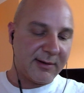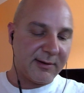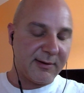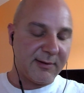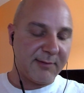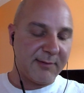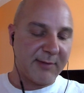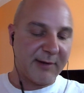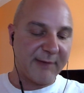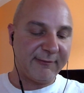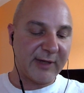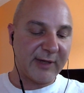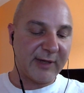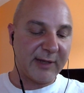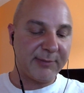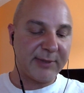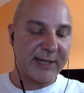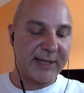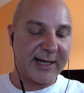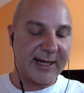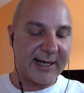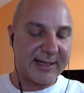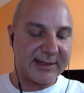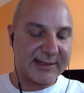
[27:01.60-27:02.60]
my flight
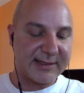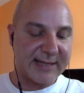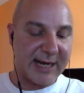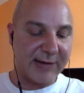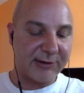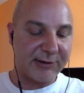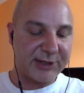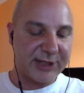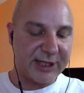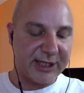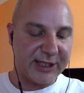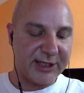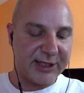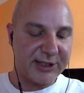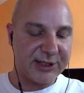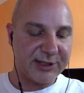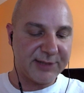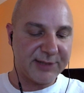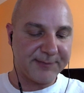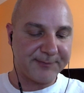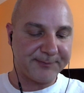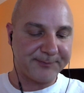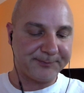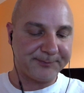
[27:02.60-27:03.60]
plan has now
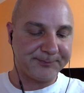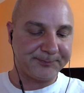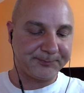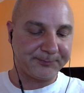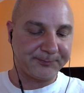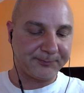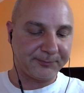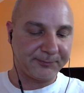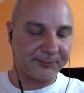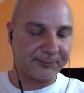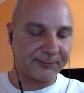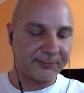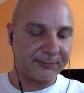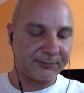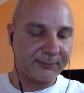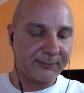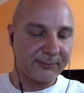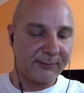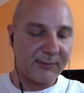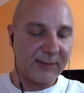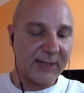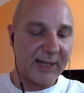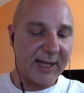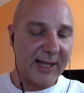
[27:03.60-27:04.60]
changed,
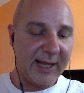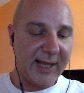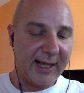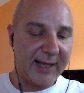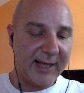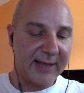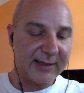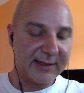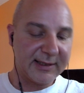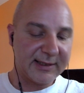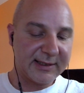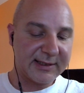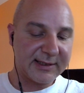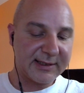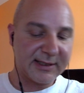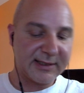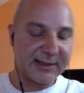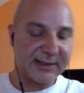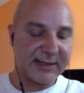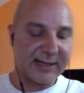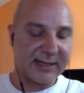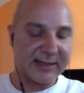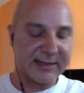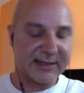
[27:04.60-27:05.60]
and the
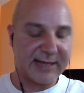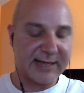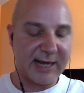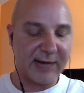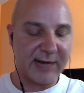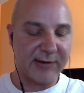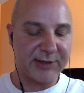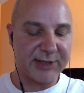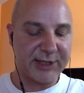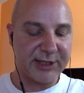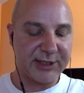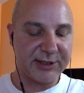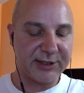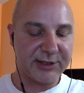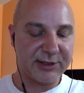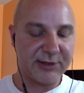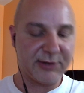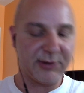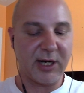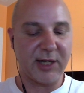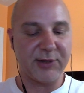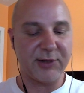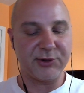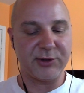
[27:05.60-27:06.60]
distance has now changed
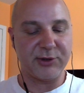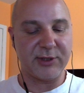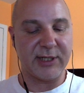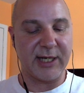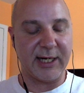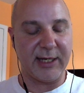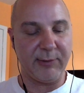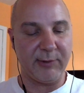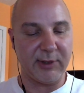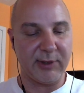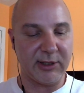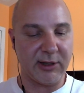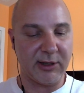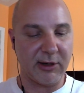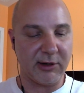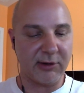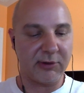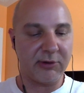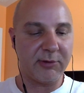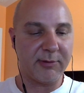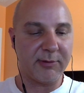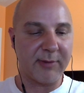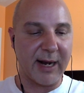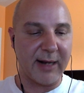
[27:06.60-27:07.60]
to 191
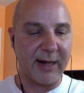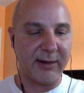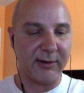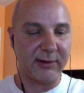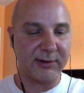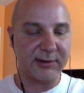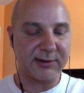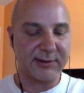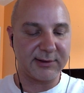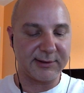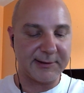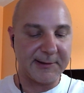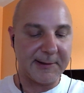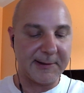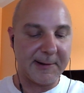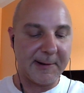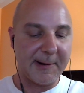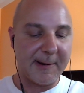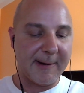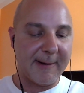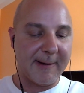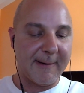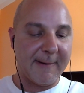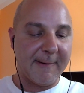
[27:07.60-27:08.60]
nautical miles.
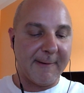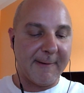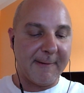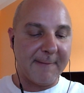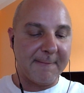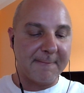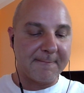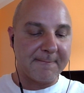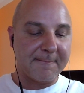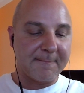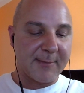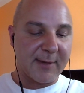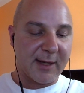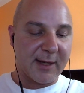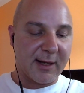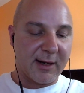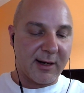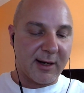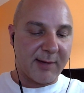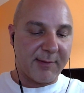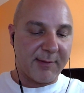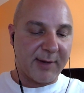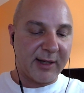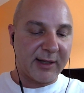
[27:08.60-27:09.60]

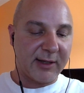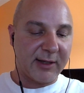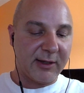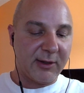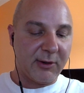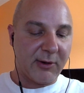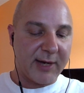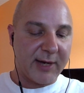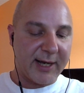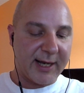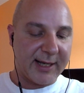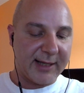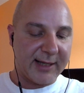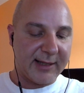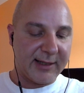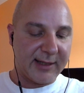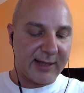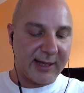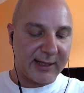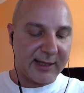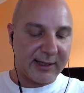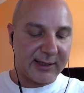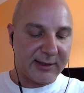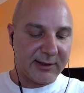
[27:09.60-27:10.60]
I can go ahead,
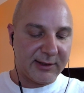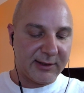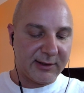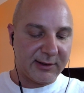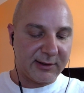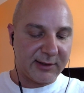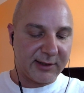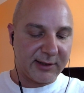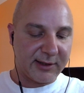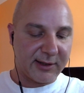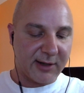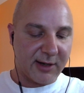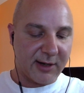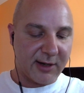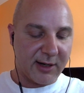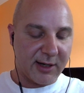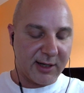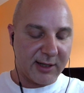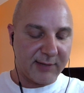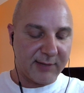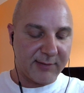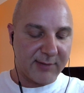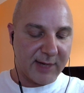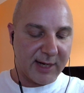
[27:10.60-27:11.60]
I can click
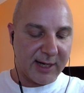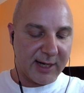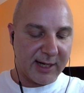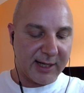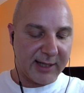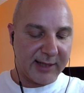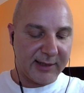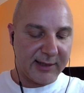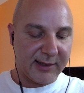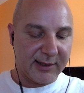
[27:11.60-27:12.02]
on my